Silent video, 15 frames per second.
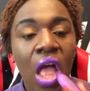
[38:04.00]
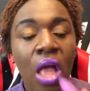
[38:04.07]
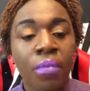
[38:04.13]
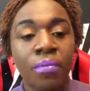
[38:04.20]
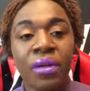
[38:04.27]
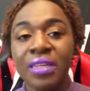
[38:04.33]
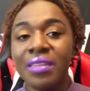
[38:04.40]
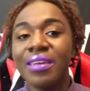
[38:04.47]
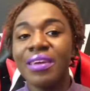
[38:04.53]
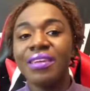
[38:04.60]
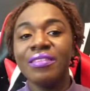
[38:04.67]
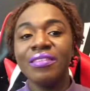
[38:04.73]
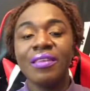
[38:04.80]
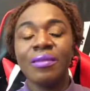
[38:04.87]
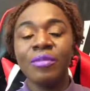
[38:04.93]
but it
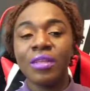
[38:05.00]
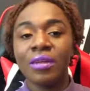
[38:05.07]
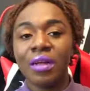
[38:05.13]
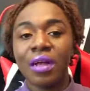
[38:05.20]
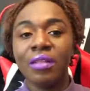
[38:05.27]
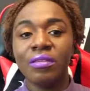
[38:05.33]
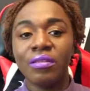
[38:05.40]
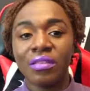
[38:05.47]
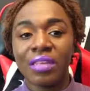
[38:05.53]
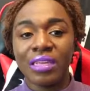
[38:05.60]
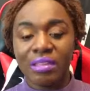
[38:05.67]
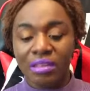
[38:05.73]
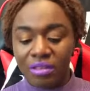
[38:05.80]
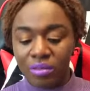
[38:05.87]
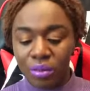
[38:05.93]
does, some of the colors
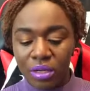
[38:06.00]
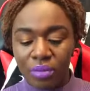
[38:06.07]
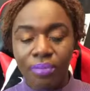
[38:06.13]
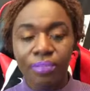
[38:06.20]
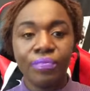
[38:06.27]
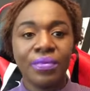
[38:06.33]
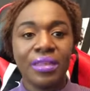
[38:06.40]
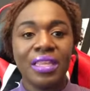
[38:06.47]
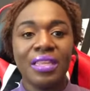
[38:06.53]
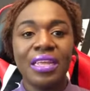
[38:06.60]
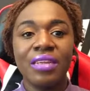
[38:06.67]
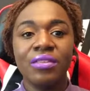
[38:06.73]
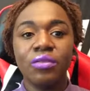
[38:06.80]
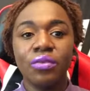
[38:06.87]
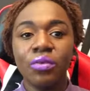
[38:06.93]
like this one,
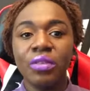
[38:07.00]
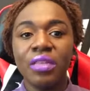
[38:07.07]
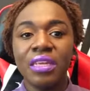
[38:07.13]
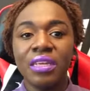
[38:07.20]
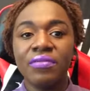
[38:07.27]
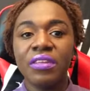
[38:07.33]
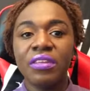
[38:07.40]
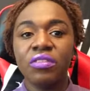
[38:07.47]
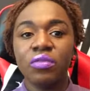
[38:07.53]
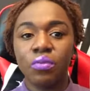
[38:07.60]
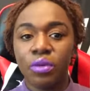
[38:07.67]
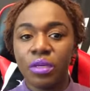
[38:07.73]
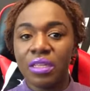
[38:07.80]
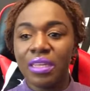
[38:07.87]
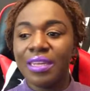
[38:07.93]
they do leave this
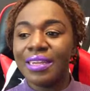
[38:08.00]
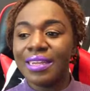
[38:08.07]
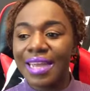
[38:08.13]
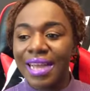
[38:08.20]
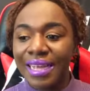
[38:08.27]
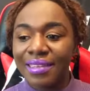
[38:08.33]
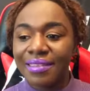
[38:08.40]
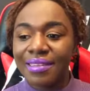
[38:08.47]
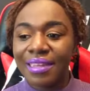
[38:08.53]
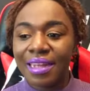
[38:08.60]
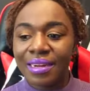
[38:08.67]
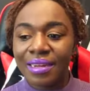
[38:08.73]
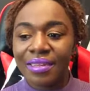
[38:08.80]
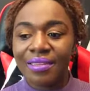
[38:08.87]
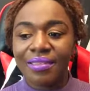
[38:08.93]
really nice
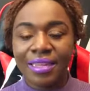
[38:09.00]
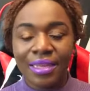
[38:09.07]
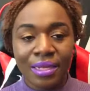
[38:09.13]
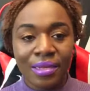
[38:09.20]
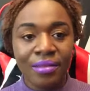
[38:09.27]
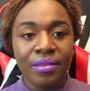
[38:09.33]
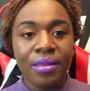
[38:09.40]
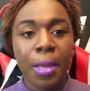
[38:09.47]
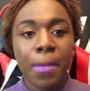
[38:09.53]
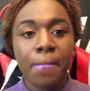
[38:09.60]
kind of tint.